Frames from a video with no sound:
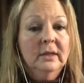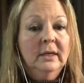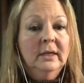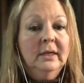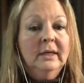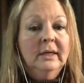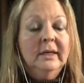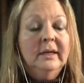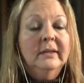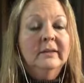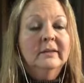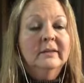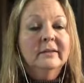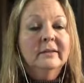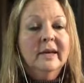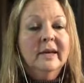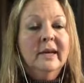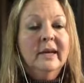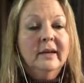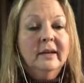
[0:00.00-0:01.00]

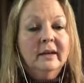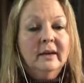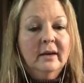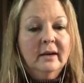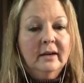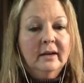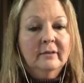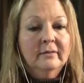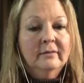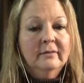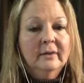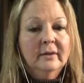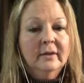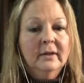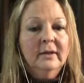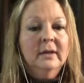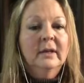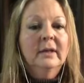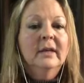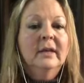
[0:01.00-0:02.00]
Instead of,
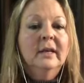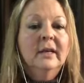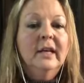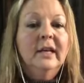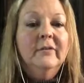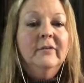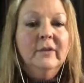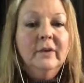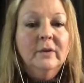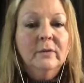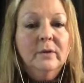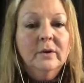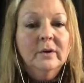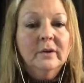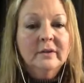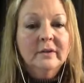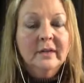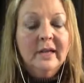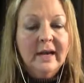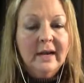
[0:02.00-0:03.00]
if it works
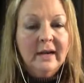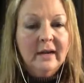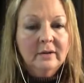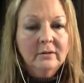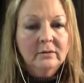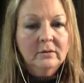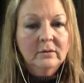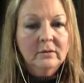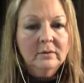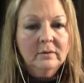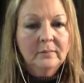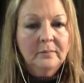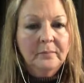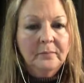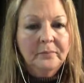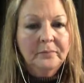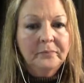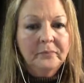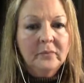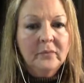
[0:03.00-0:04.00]
out,
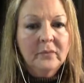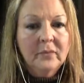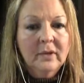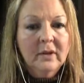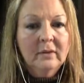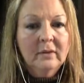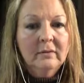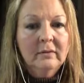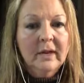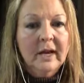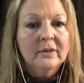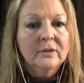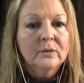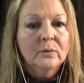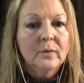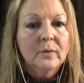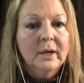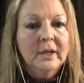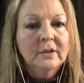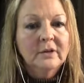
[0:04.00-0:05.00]
that's
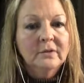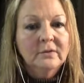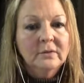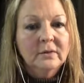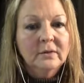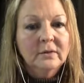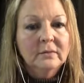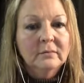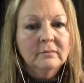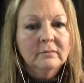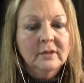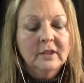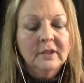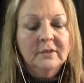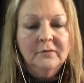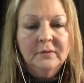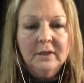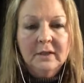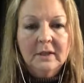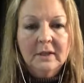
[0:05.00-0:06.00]
wonderful. If
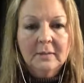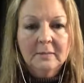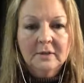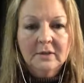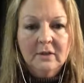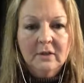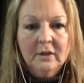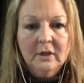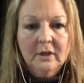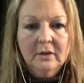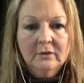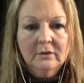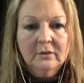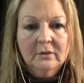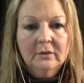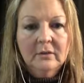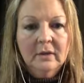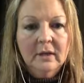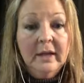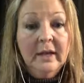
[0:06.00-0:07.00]
it comes close,
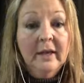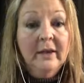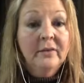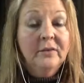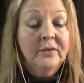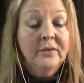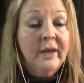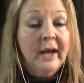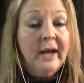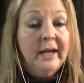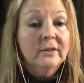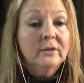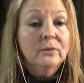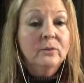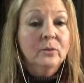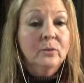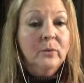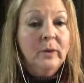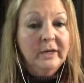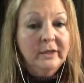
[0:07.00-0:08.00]
that's
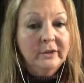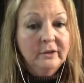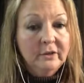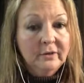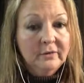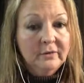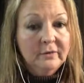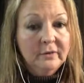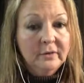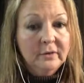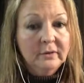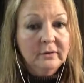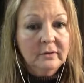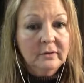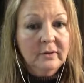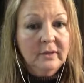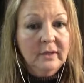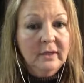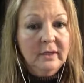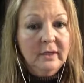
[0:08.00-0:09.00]
wonderful.
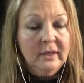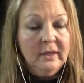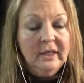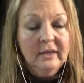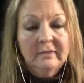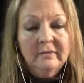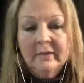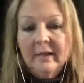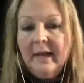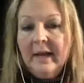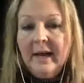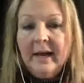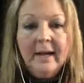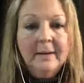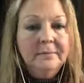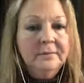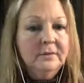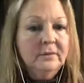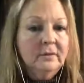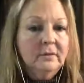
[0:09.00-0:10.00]
If they
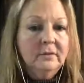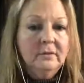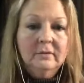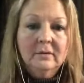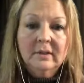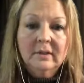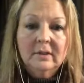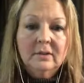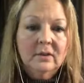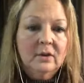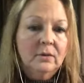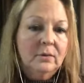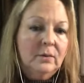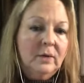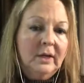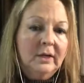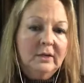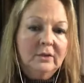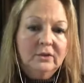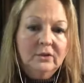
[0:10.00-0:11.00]
absolutely don't want
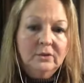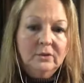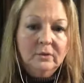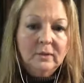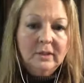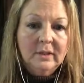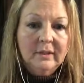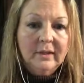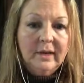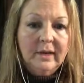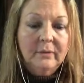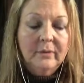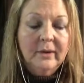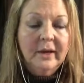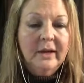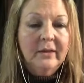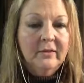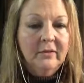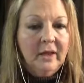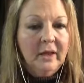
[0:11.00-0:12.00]
to do it that way,
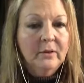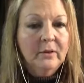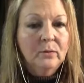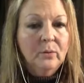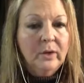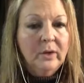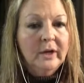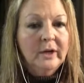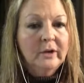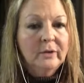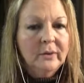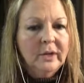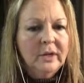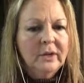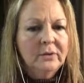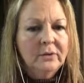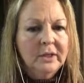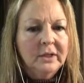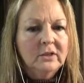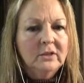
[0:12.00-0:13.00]
then what are we
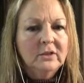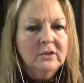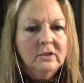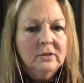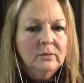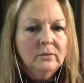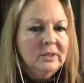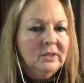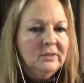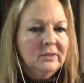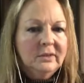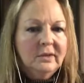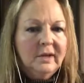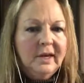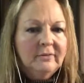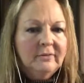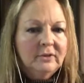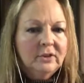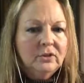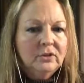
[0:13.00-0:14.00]
going to do? We still have
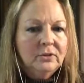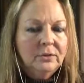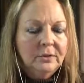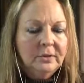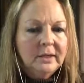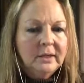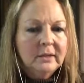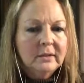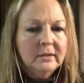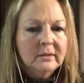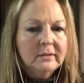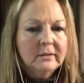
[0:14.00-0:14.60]
a choice,